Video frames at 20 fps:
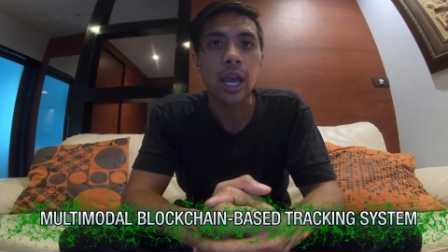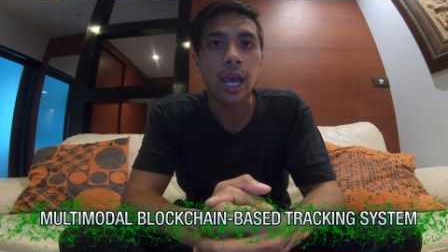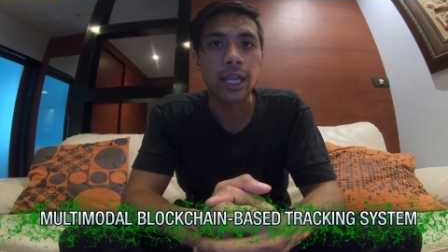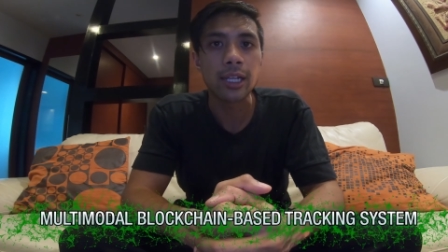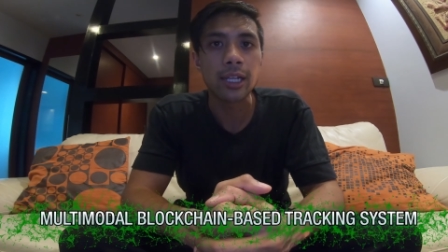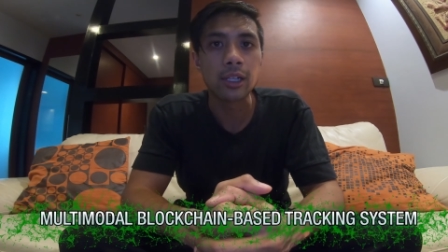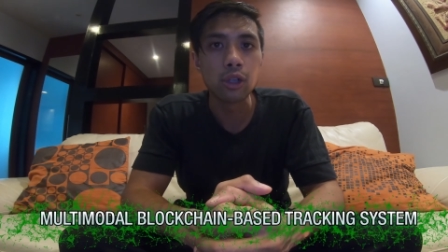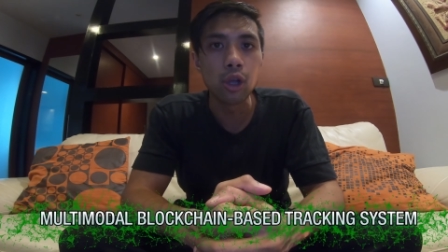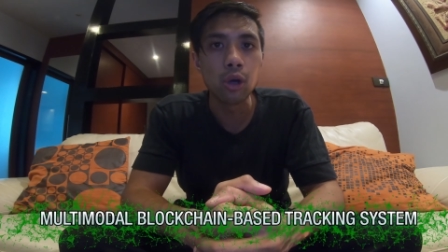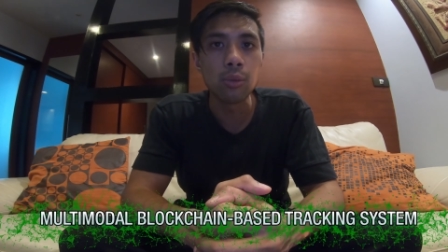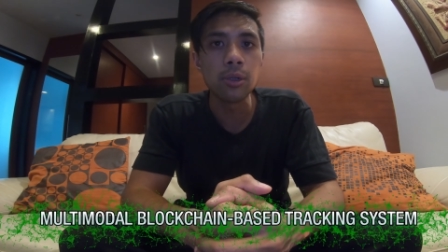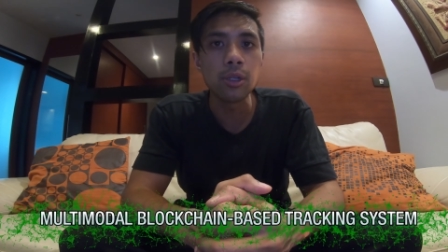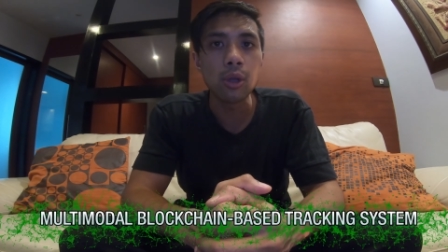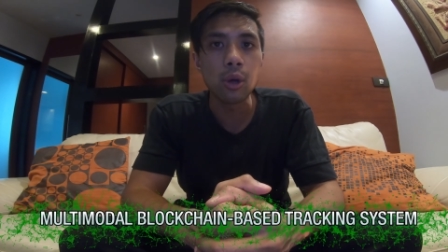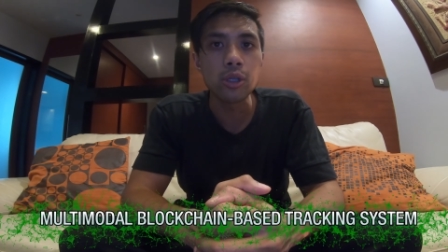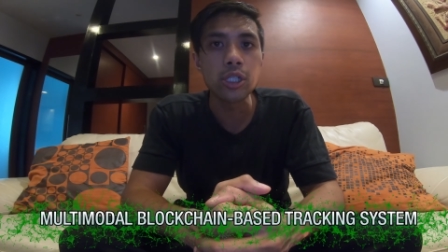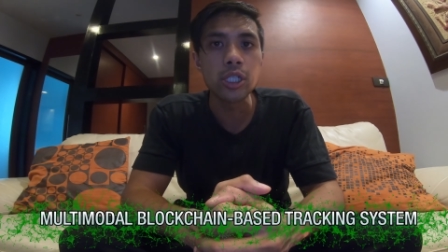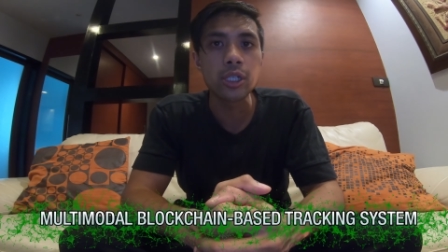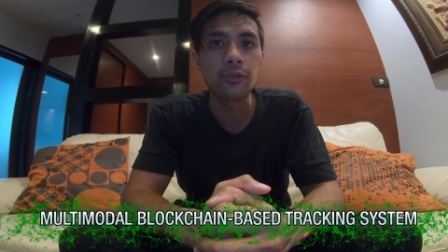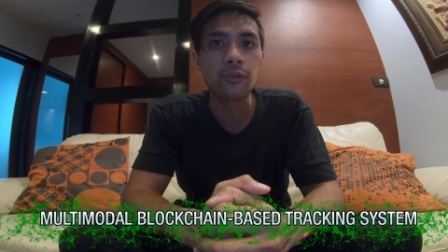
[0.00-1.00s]
and global
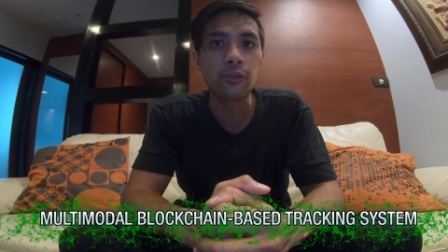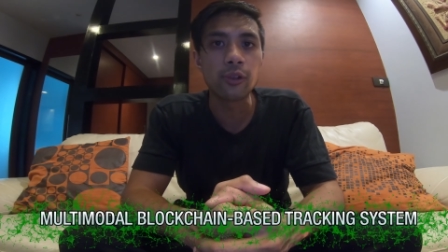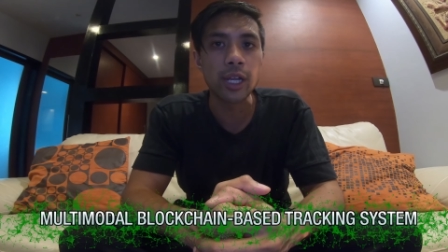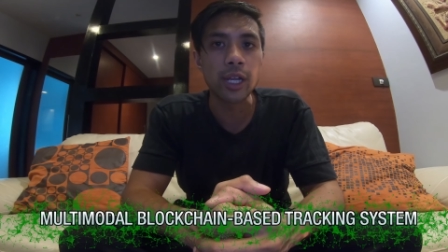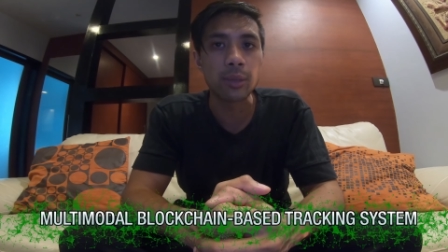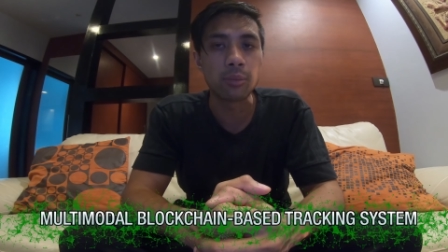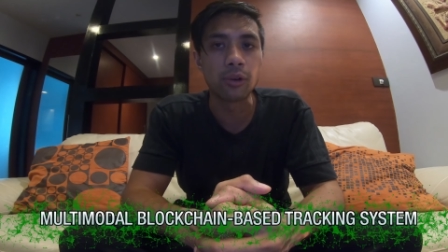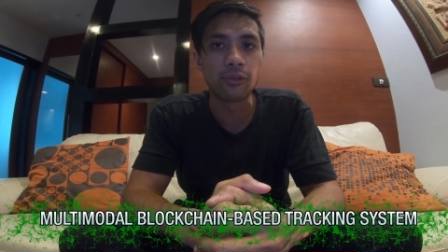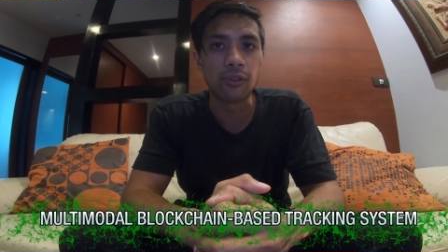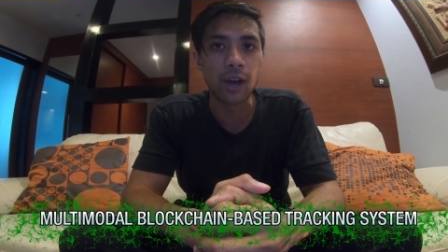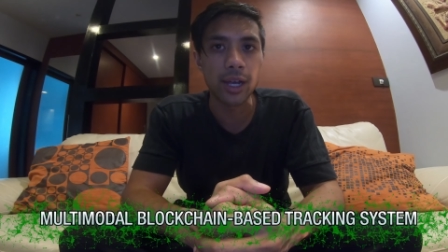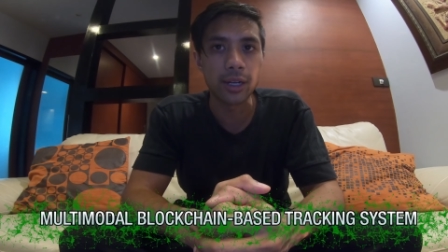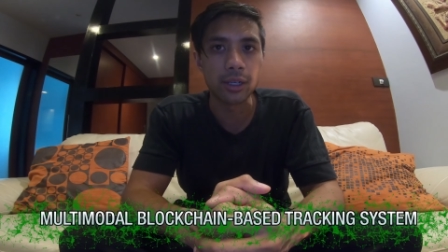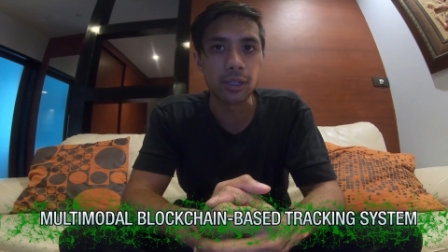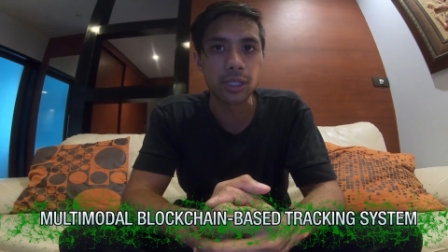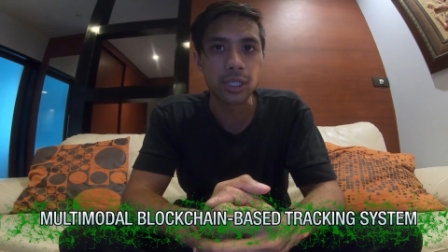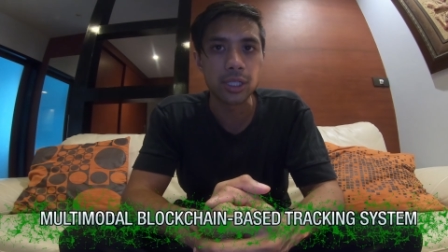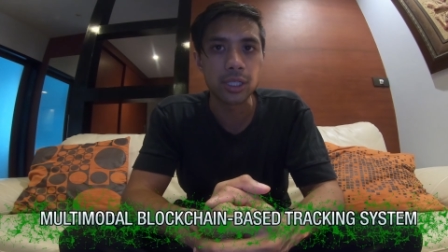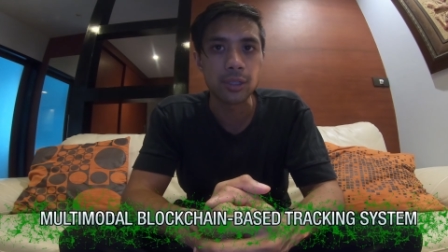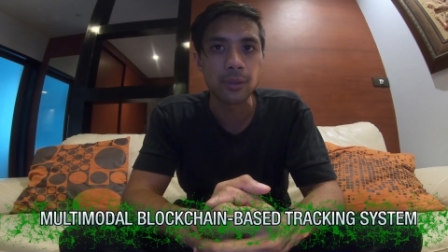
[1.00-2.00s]
ocean freight
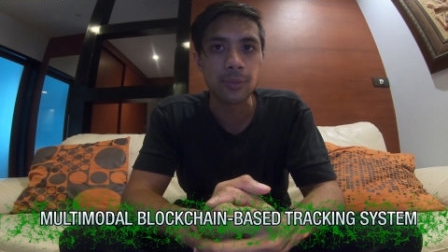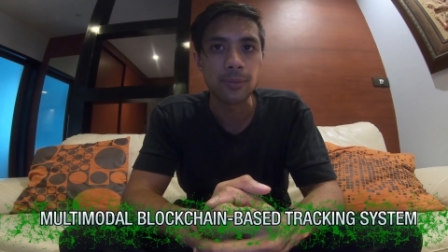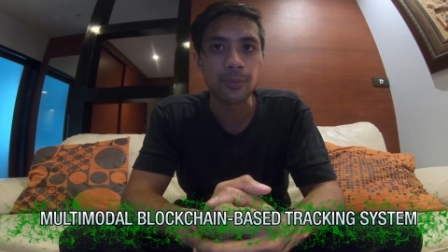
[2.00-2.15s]
providers.